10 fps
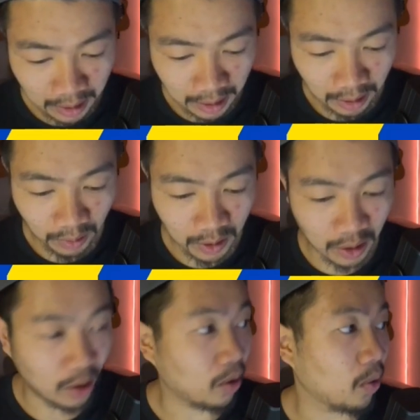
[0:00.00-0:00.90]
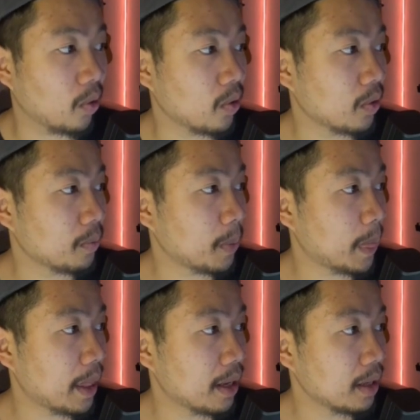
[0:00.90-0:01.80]
Here we go.
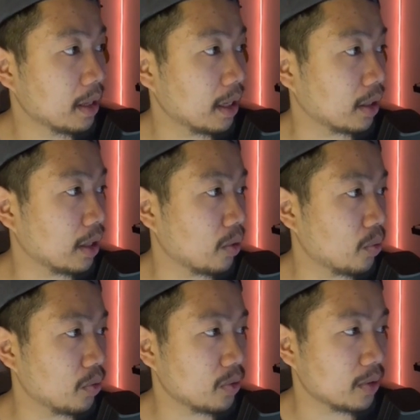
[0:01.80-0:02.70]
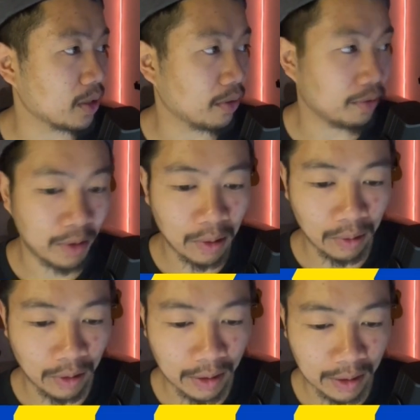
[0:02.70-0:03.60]
Again, oh, this one's got a
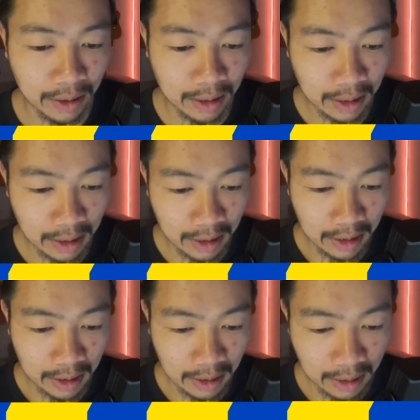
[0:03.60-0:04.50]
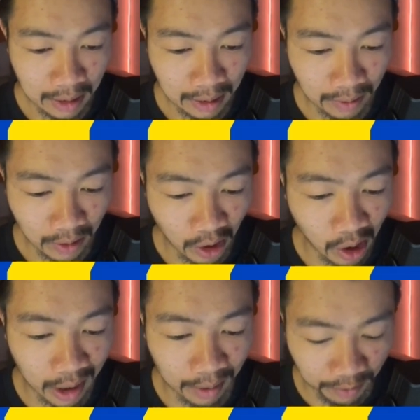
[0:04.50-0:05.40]
fold. You get
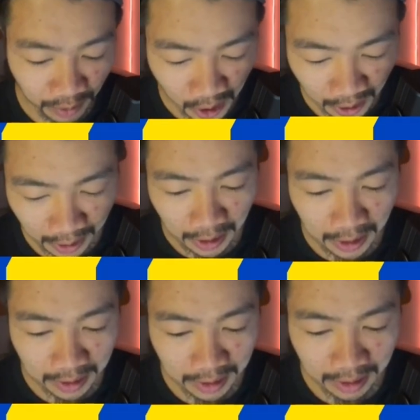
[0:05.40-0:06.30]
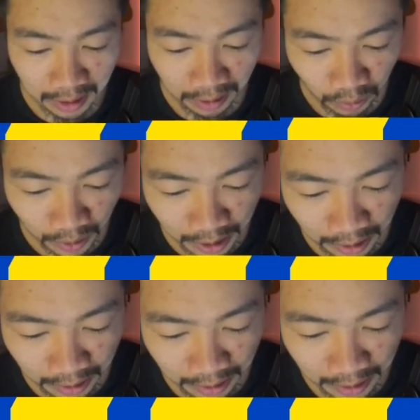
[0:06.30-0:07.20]
item finder as
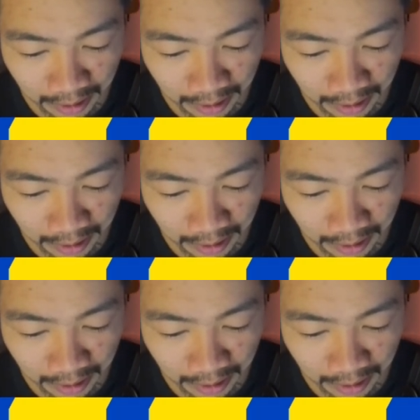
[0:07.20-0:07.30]
well.